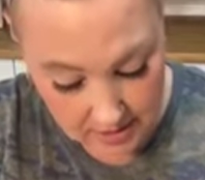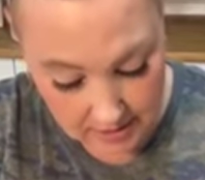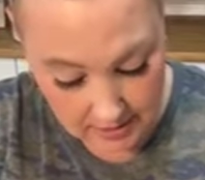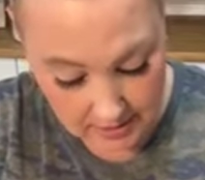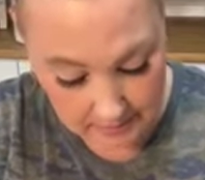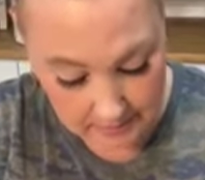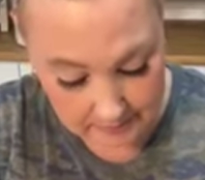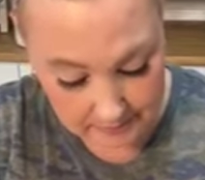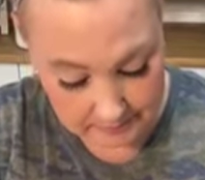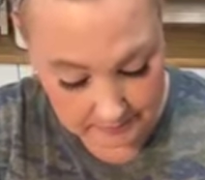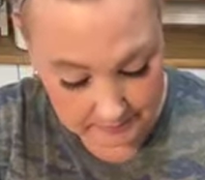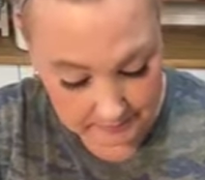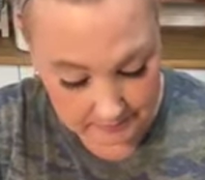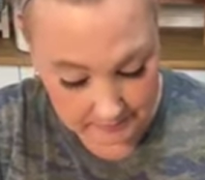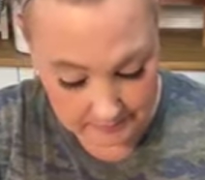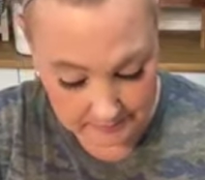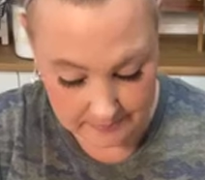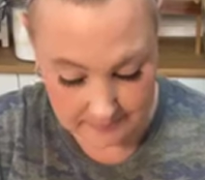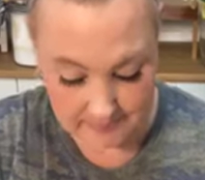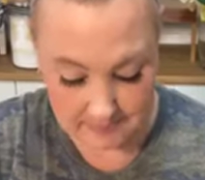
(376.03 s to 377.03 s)

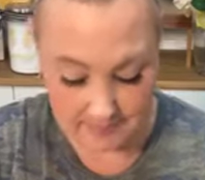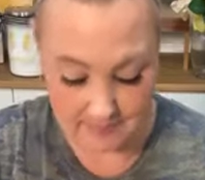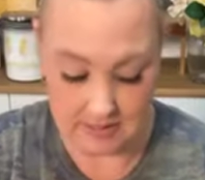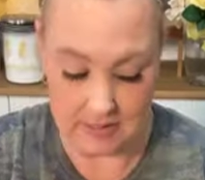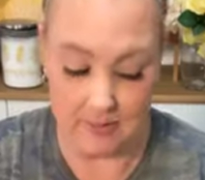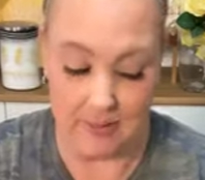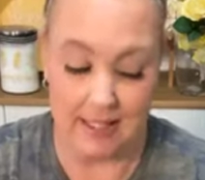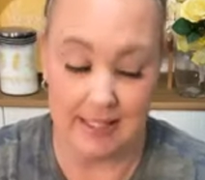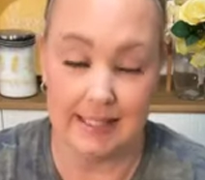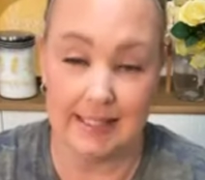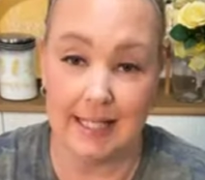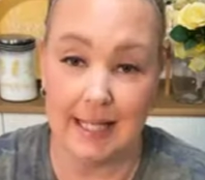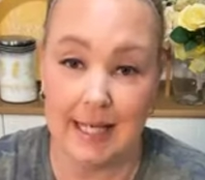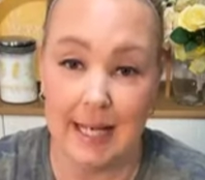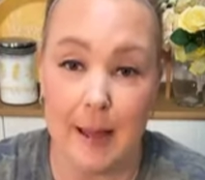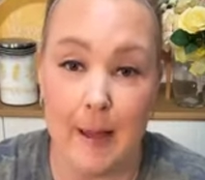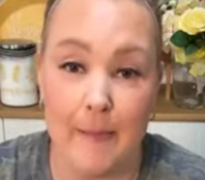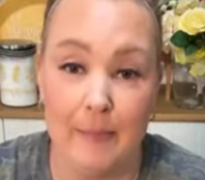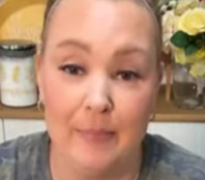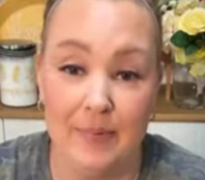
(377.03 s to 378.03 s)
So I
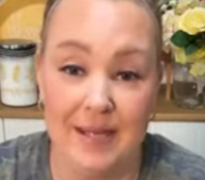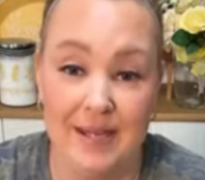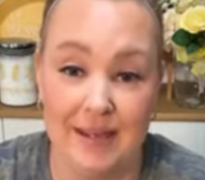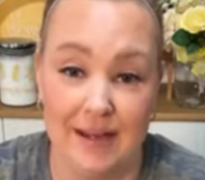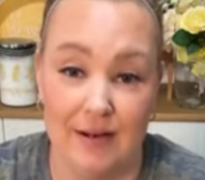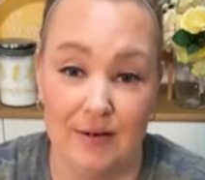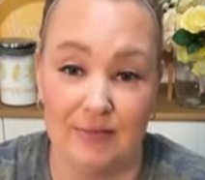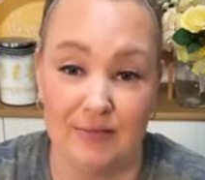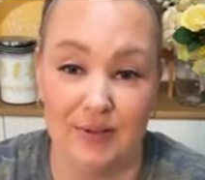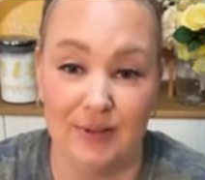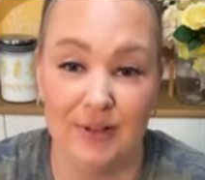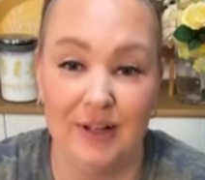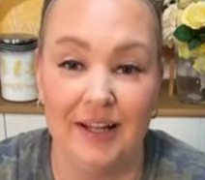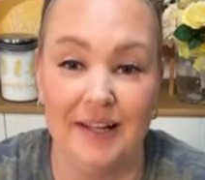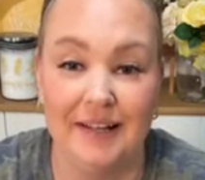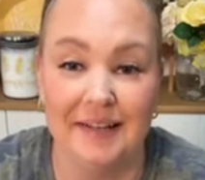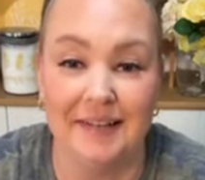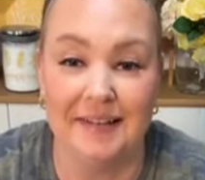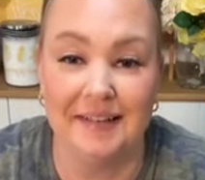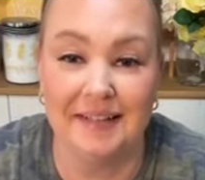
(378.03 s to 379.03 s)
said, be careful.
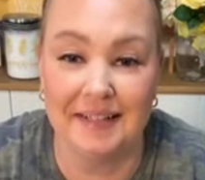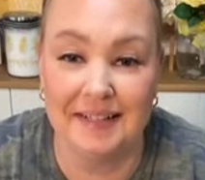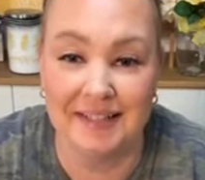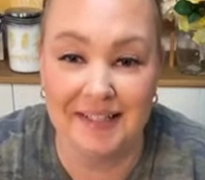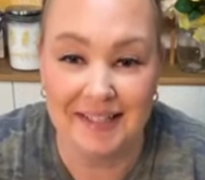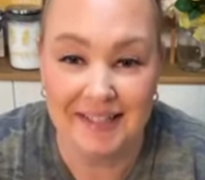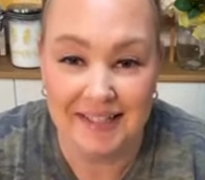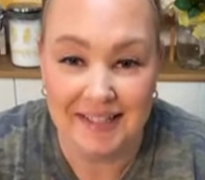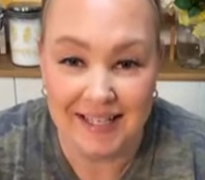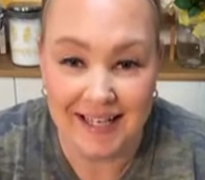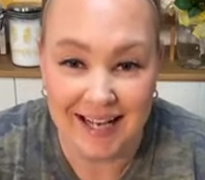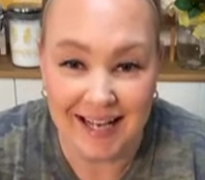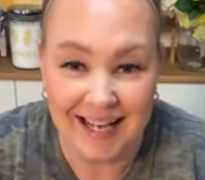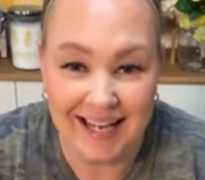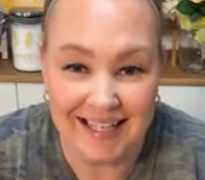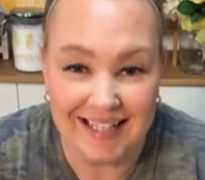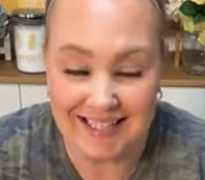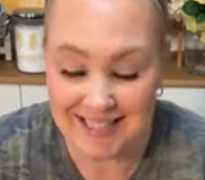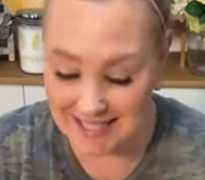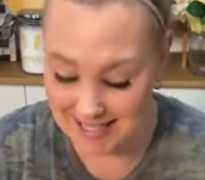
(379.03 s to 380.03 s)

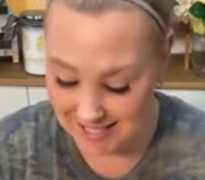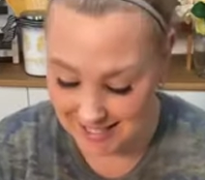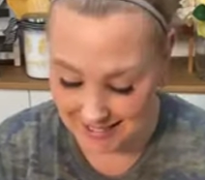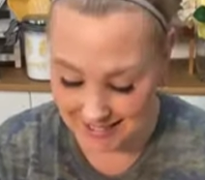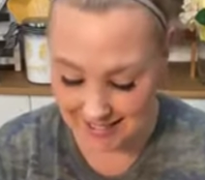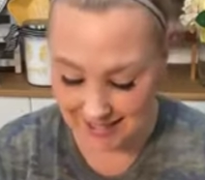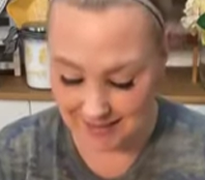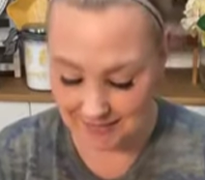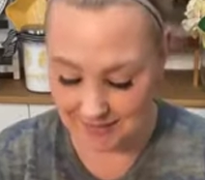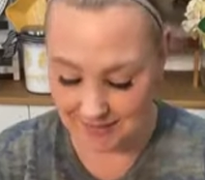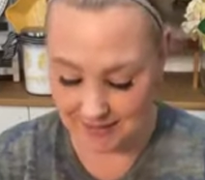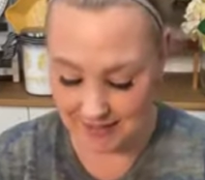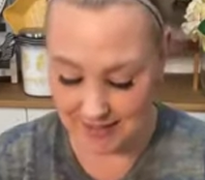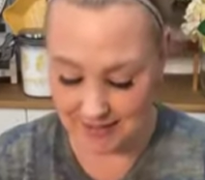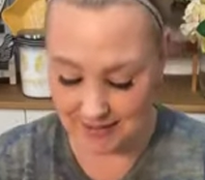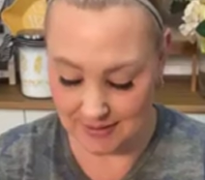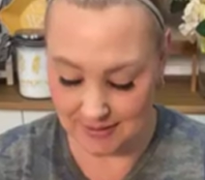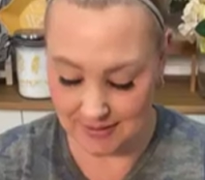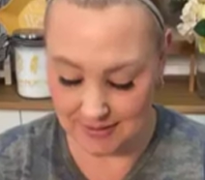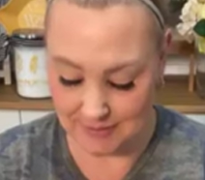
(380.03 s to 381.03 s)
Hi, Jean, how are
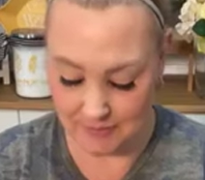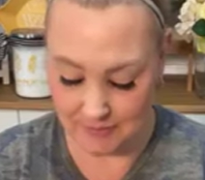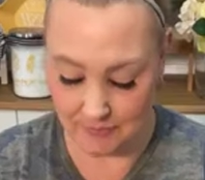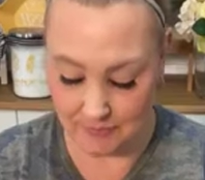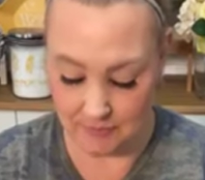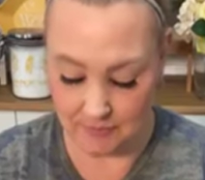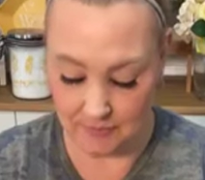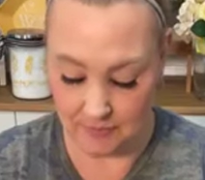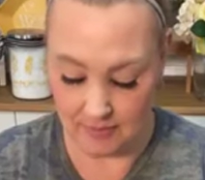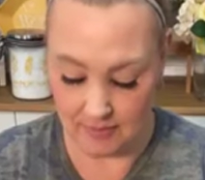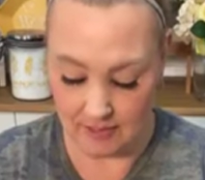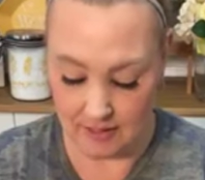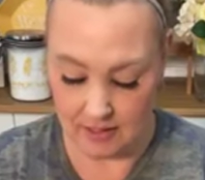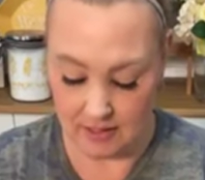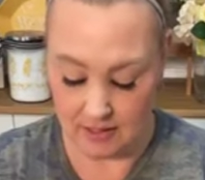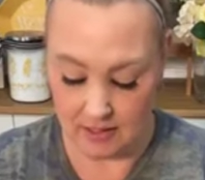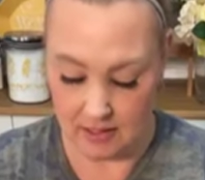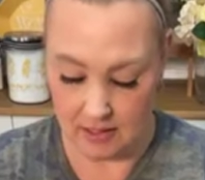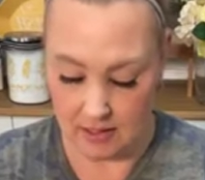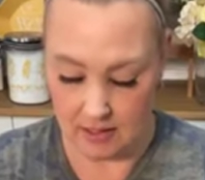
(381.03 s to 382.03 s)
you?
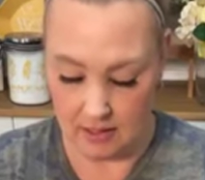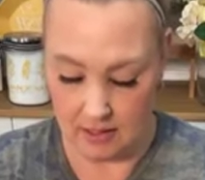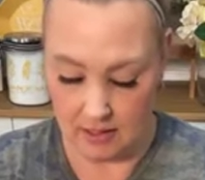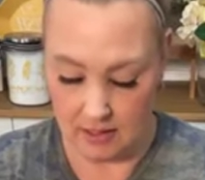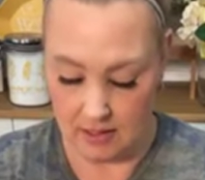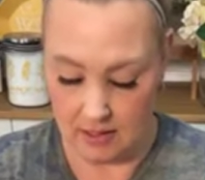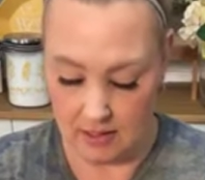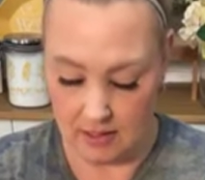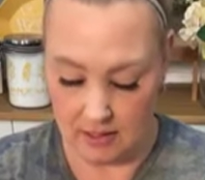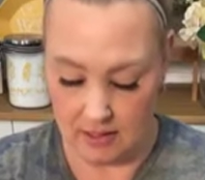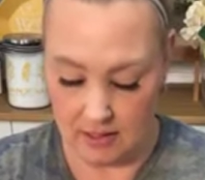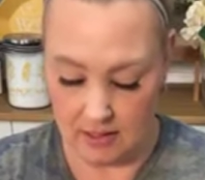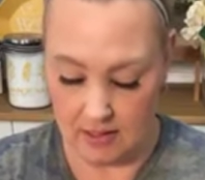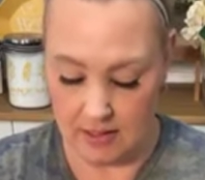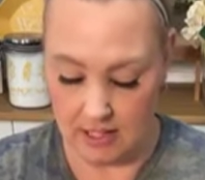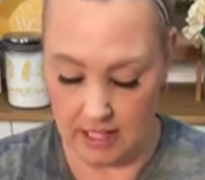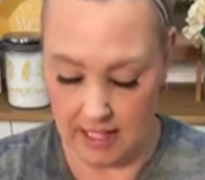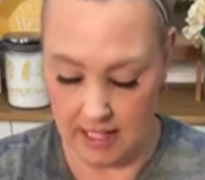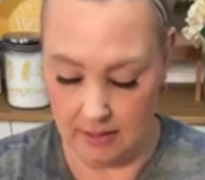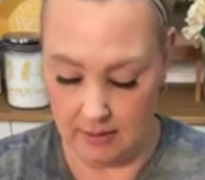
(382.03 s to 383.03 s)

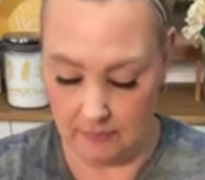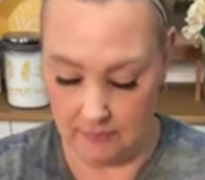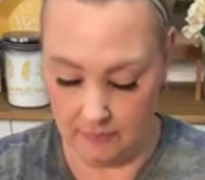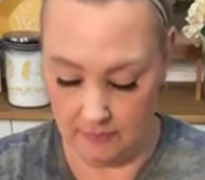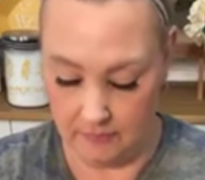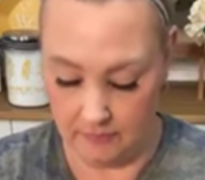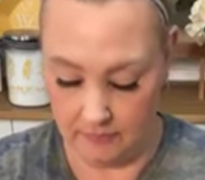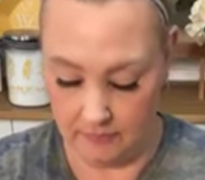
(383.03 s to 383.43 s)
All right.